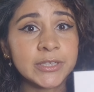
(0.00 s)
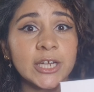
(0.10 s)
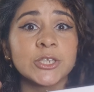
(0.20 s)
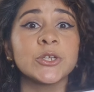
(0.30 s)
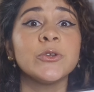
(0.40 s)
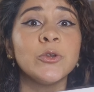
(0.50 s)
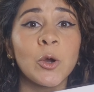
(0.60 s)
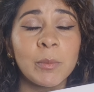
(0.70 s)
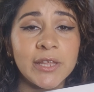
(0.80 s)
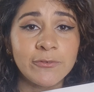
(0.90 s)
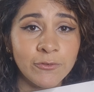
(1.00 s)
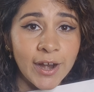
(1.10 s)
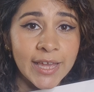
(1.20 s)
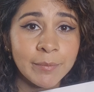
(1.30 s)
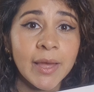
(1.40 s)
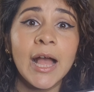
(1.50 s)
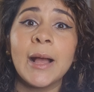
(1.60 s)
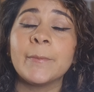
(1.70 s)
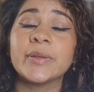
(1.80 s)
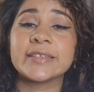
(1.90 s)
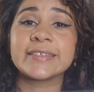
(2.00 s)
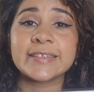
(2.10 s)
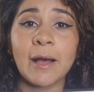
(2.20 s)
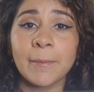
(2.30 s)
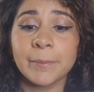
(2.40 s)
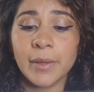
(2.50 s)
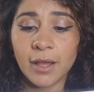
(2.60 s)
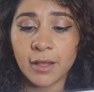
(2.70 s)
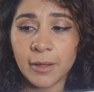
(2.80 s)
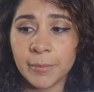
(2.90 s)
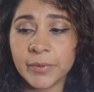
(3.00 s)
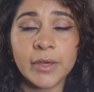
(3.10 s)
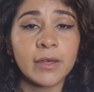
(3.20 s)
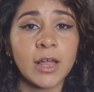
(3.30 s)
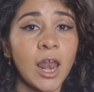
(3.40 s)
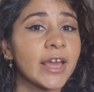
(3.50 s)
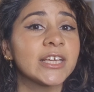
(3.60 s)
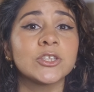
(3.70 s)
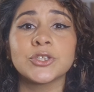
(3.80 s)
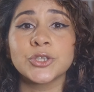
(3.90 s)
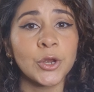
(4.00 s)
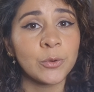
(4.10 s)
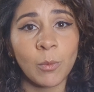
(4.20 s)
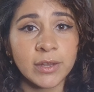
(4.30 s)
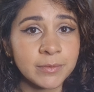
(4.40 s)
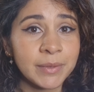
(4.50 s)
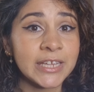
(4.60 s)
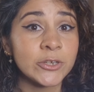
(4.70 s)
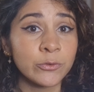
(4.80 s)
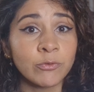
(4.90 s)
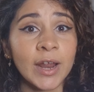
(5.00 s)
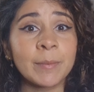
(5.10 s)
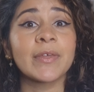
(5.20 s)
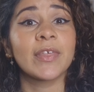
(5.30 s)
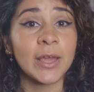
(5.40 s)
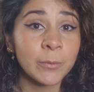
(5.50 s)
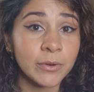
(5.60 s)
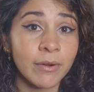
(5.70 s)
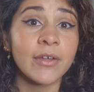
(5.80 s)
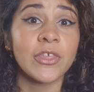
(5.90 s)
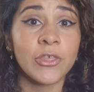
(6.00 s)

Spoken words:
I do normally frame, but some clients don't want me to frame it. They would rather